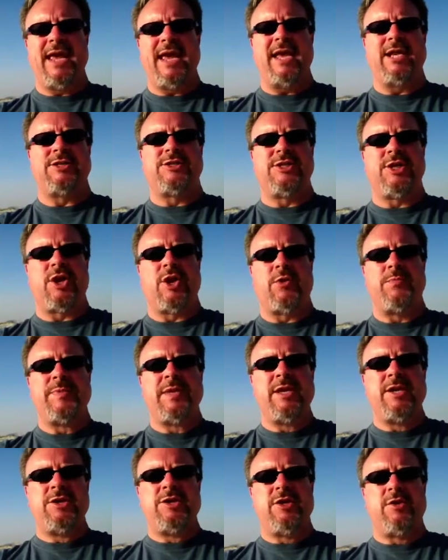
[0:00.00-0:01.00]
And so
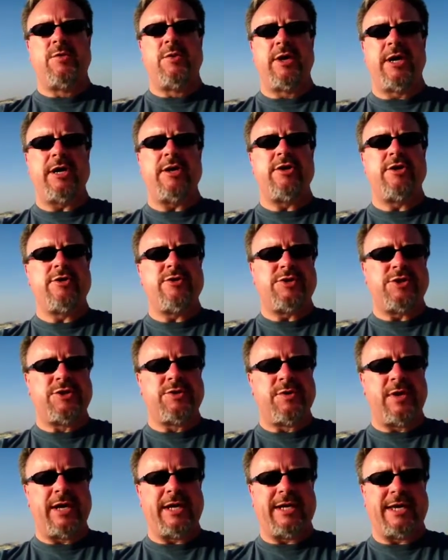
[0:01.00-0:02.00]
you were introduced
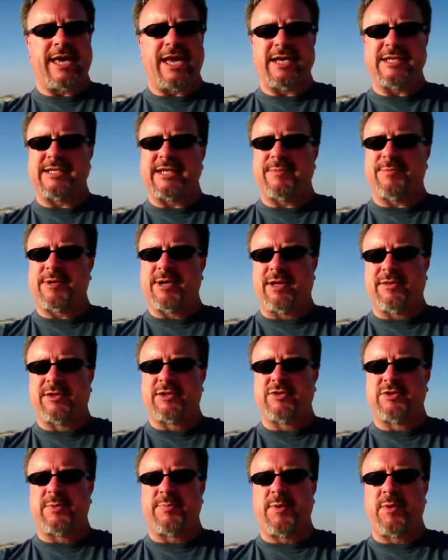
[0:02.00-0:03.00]
to a concept called the
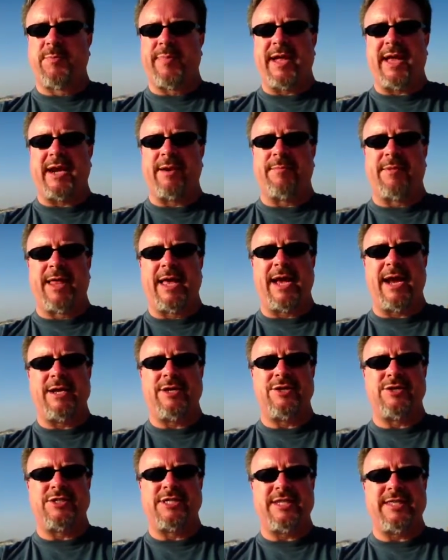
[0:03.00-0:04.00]
triple bottom line.
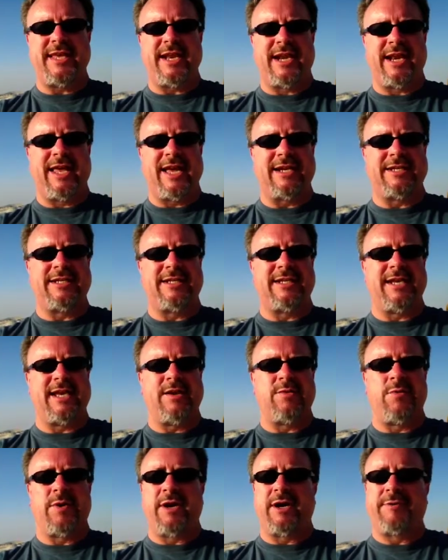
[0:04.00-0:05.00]
You see that a lot
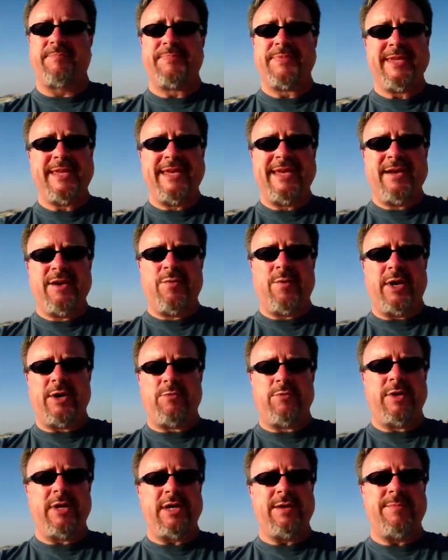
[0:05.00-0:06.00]
today, where what it
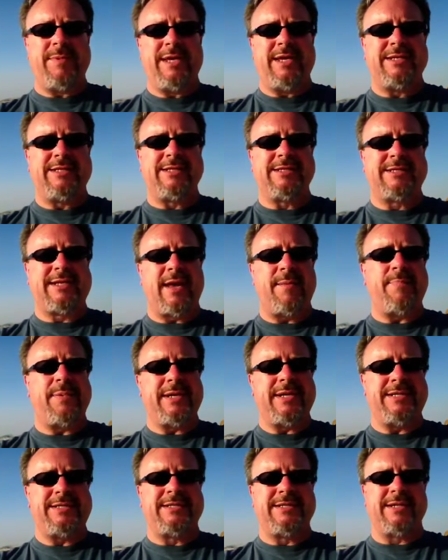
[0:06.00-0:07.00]
really means is
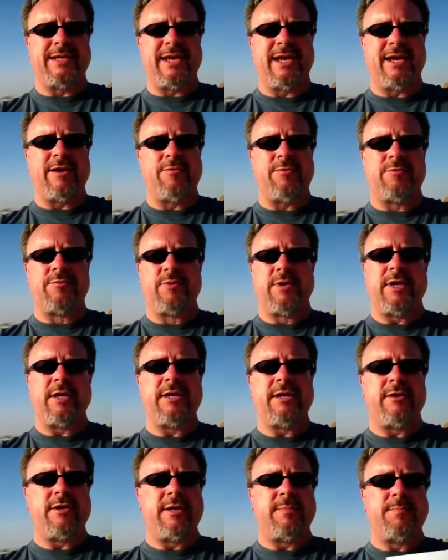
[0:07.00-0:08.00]
companies today
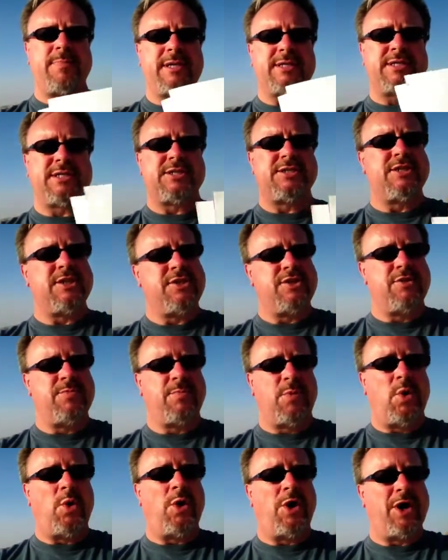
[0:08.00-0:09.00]
really are in business to do
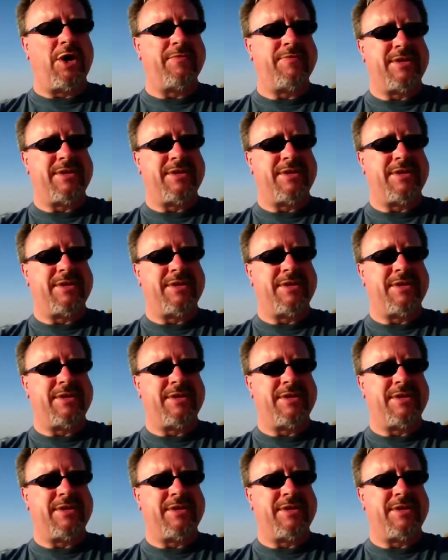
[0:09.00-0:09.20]
more